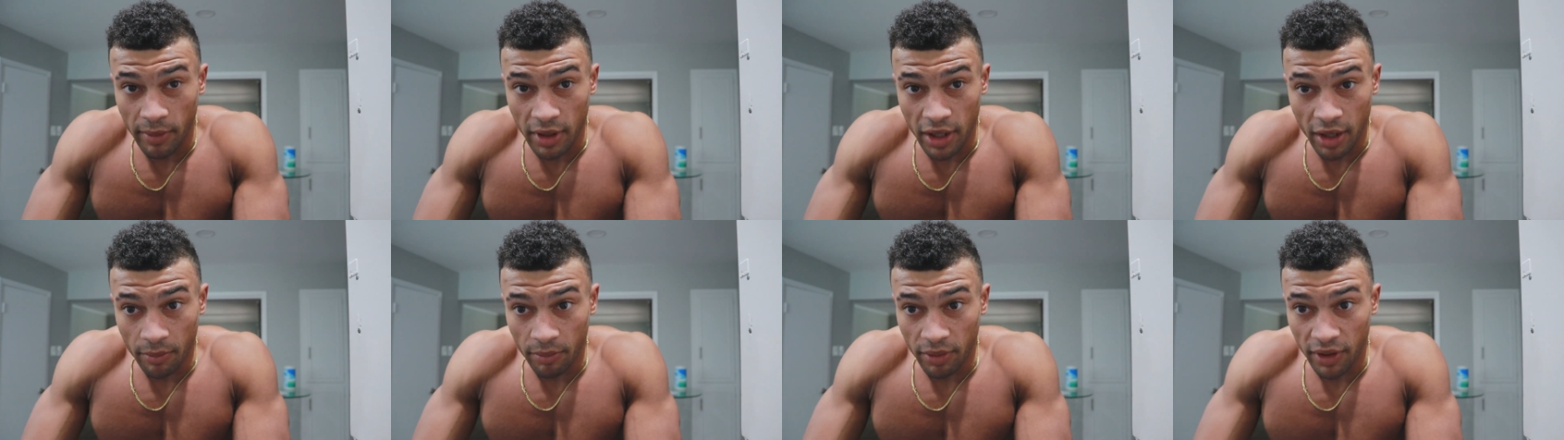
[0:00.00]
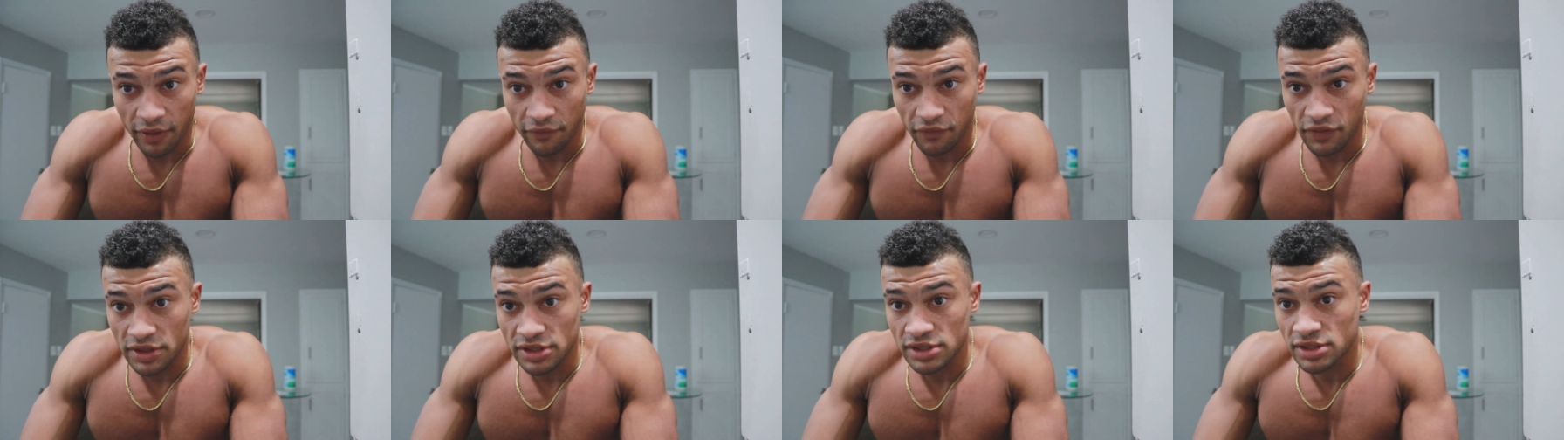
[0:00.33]
gonna make up
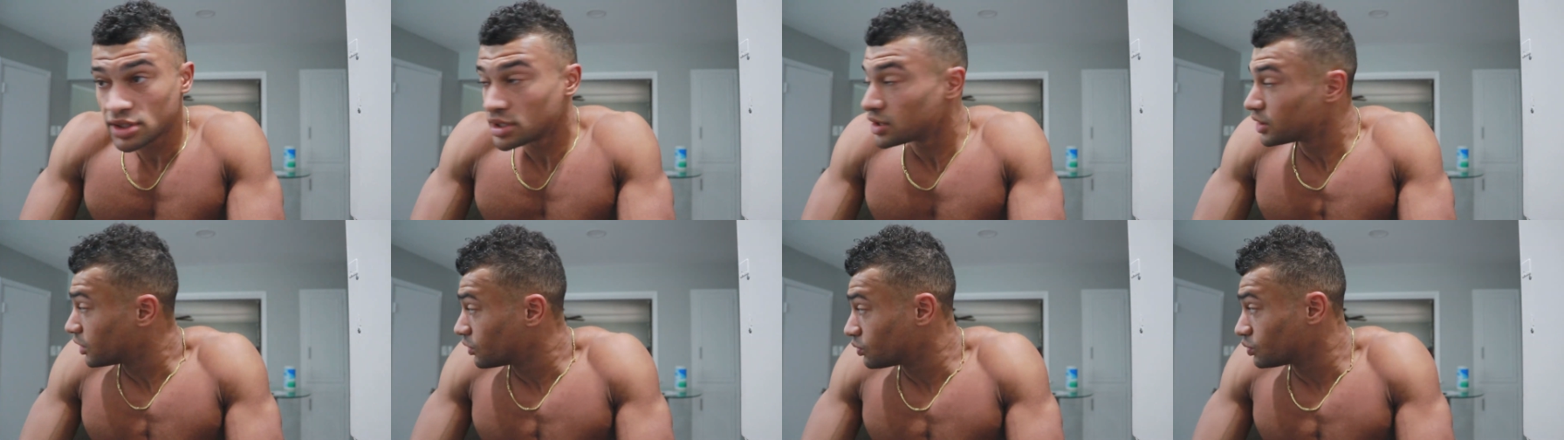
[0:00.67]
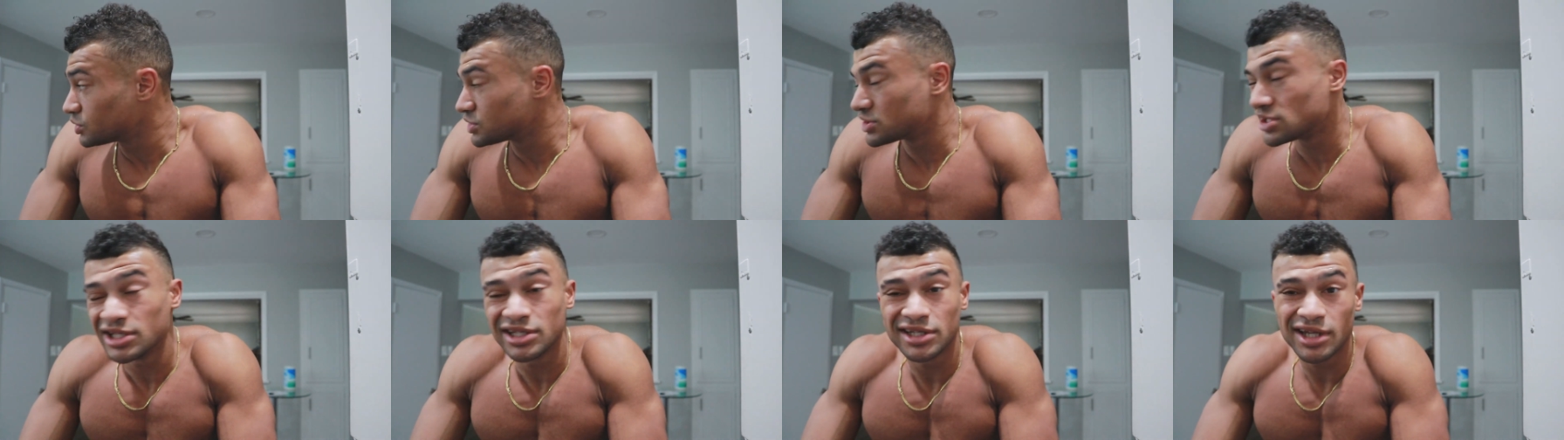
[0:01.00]
breakfast, then
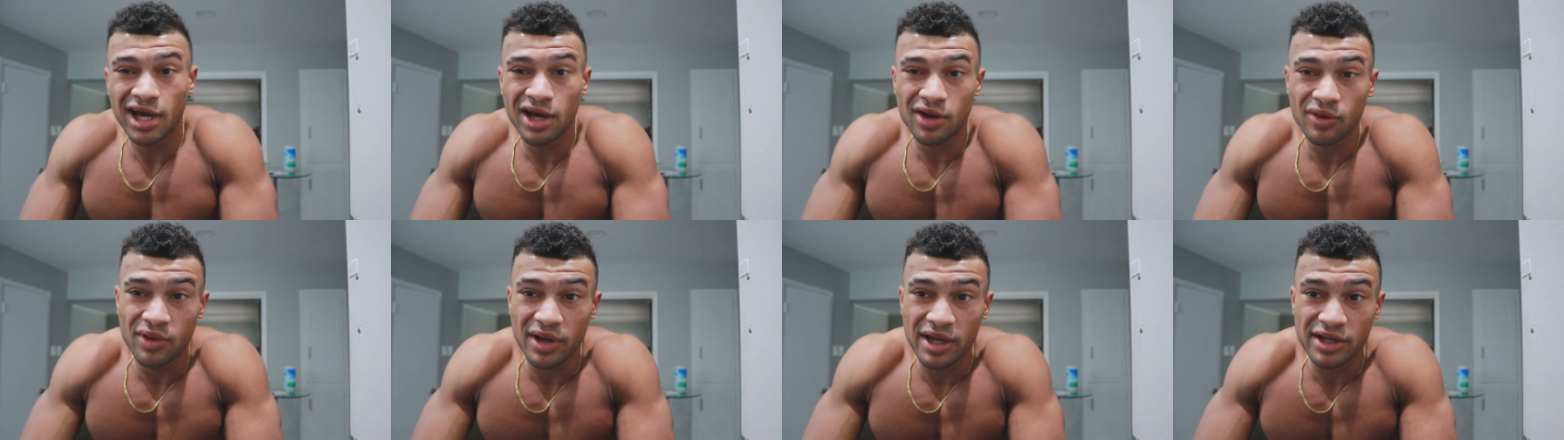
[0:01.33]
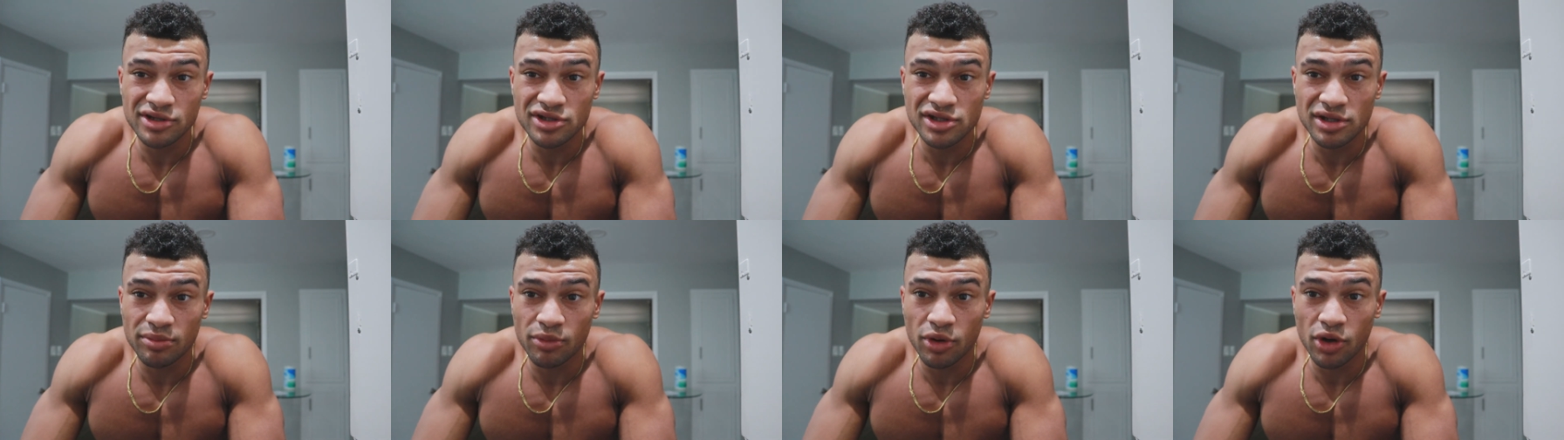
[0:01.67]
we'll sit down, we'll
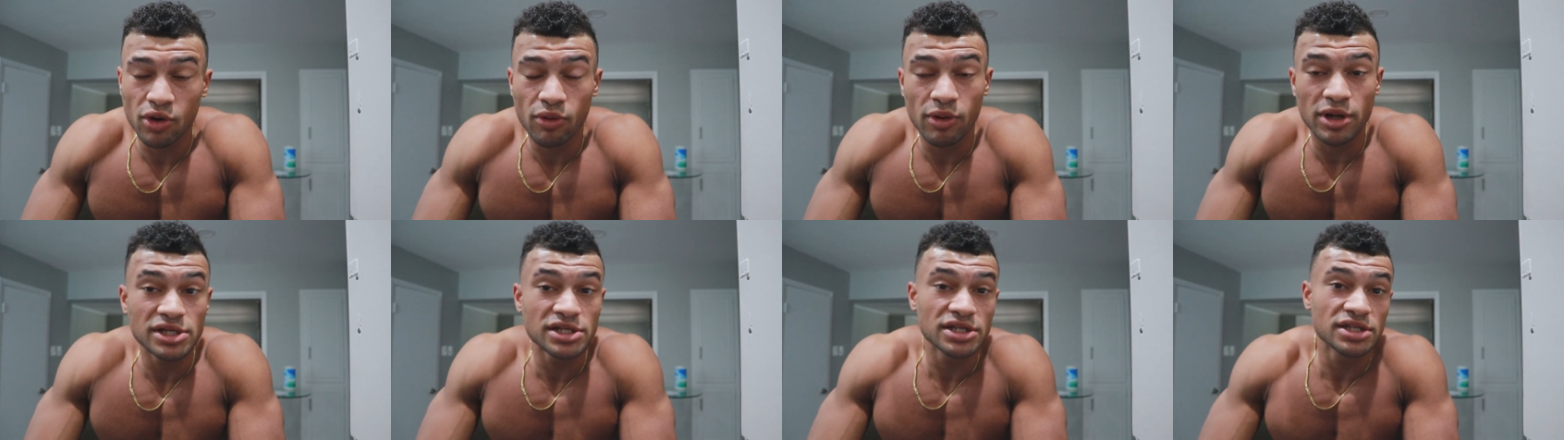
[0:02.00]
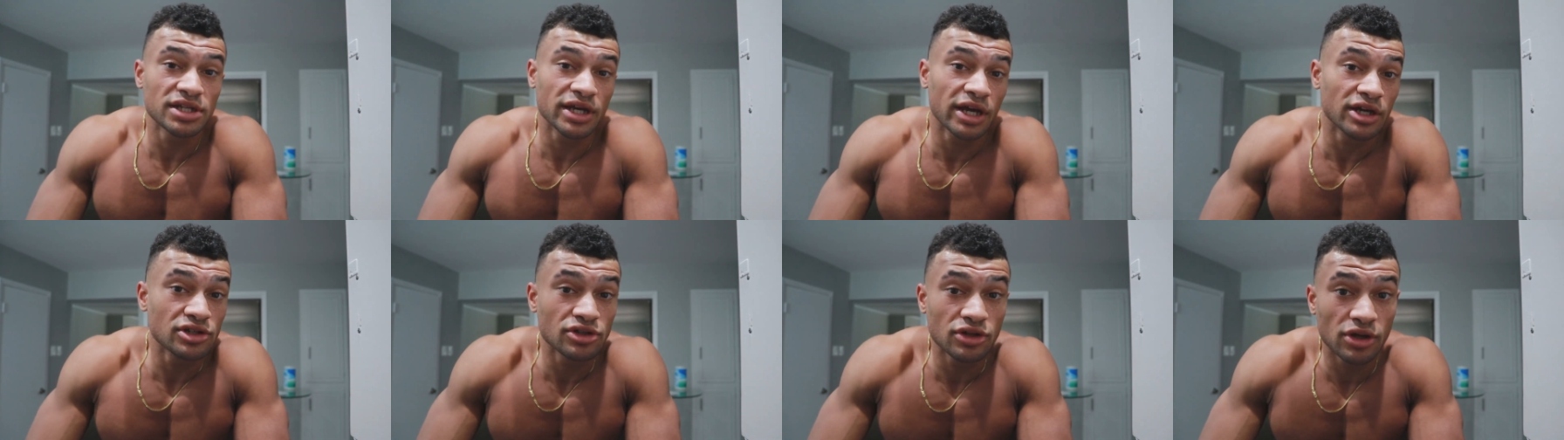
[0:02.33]
answer some more
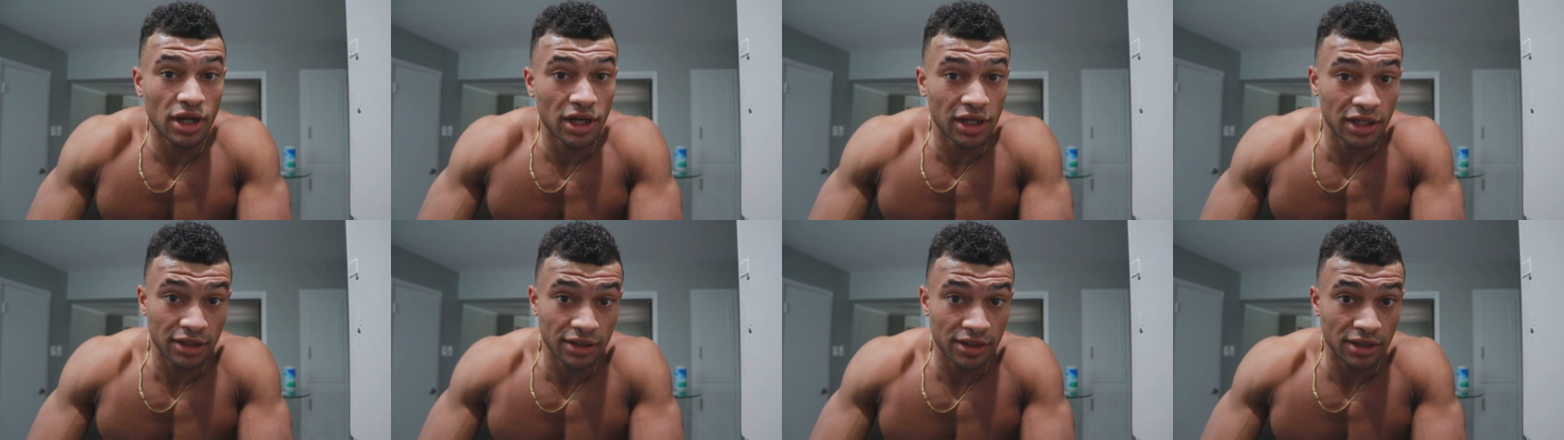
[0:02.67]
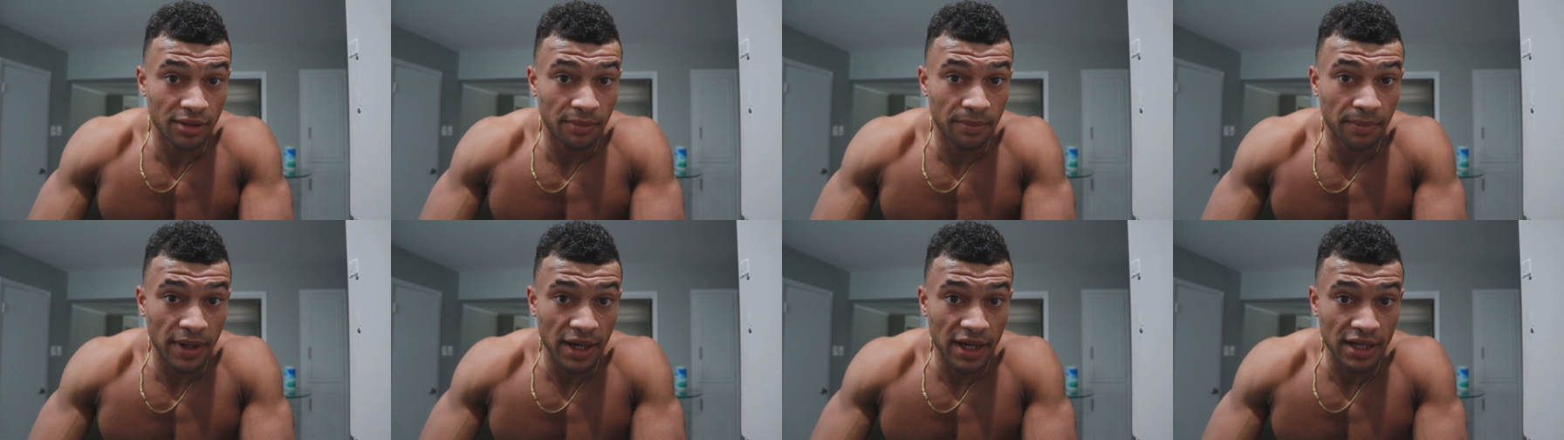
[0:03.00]
questions. I also got a
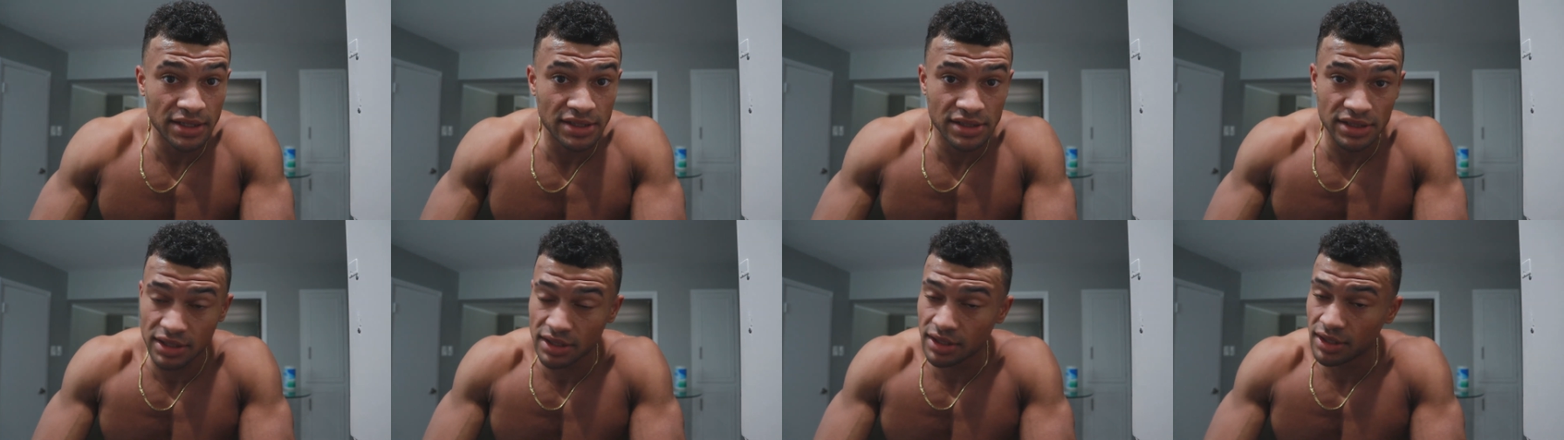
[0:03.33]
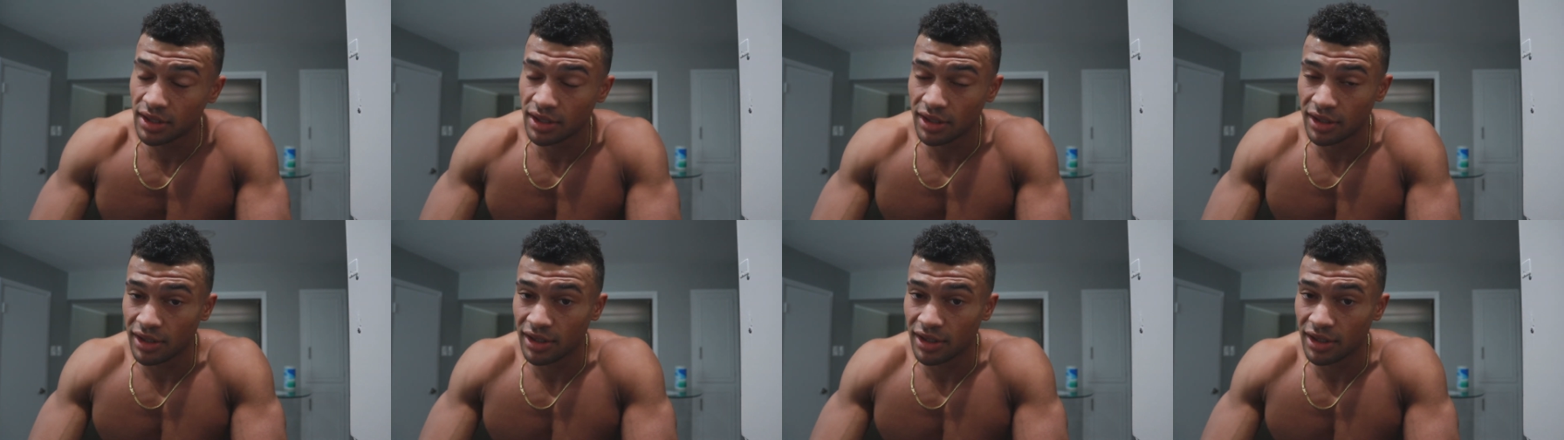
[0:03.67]
little unboxing.